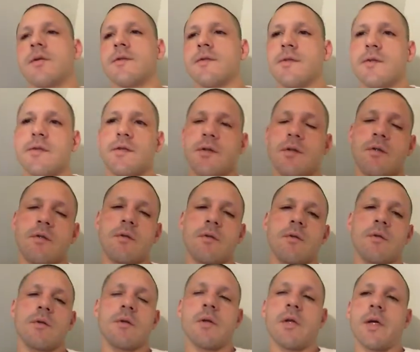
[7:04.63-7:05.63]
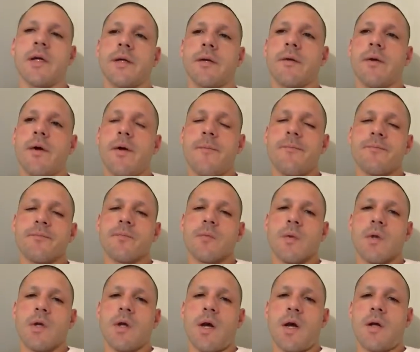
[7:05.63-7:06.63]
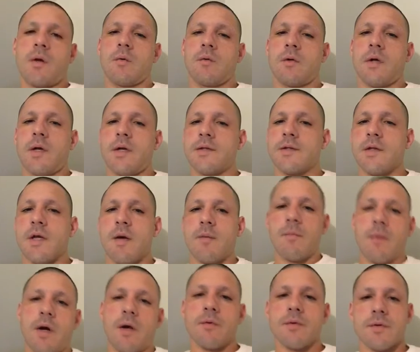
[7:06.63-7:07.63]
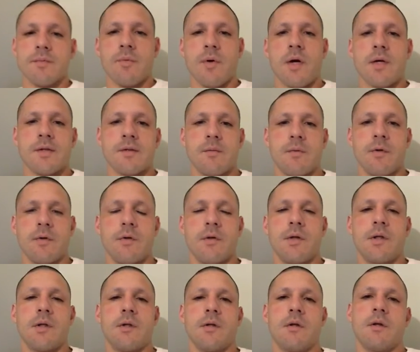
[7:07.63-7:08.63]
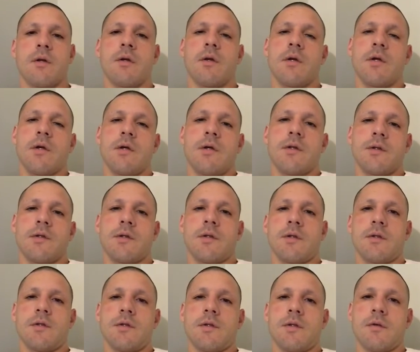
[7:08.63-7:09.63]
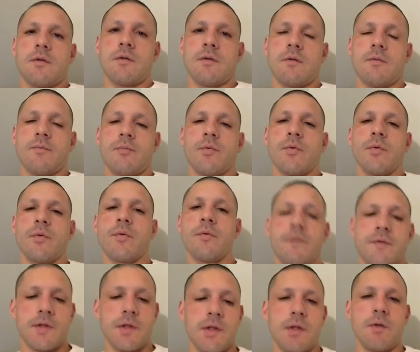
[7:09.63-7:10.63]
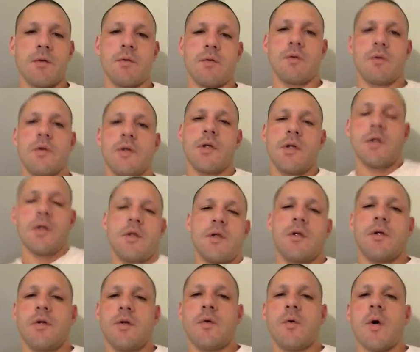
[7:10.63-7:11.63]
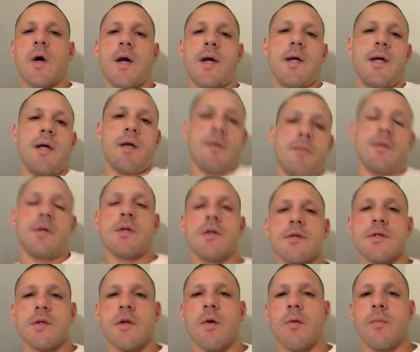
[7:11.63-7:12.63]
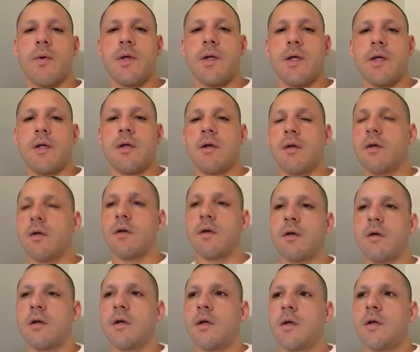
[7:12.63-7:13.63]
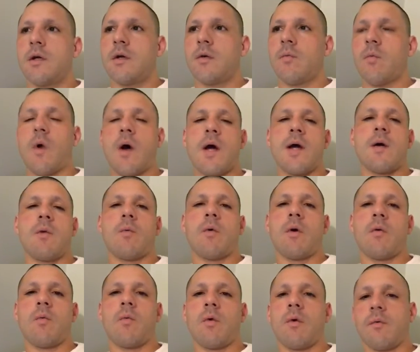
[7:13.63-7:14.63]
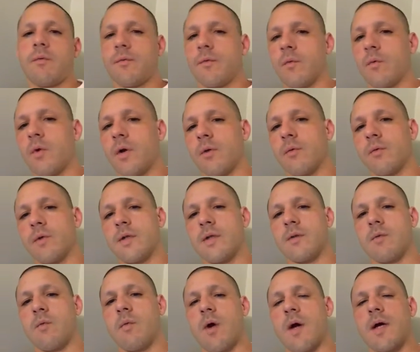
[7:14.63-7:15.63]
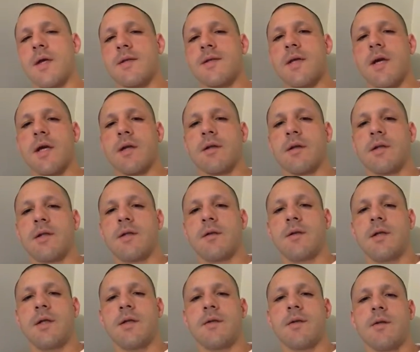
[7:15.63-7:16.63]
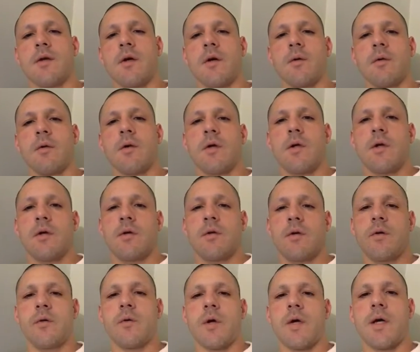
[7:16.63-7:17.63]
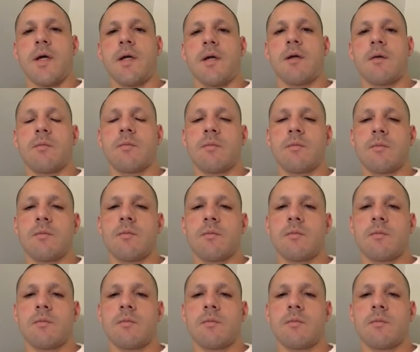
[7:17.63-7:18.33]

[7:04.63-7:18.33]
Is this you? And like, I don't. It's not my responsibility to prove to you who I am. And there's nobody. Why? What? For what reason? Why exactly do you need to know who I am?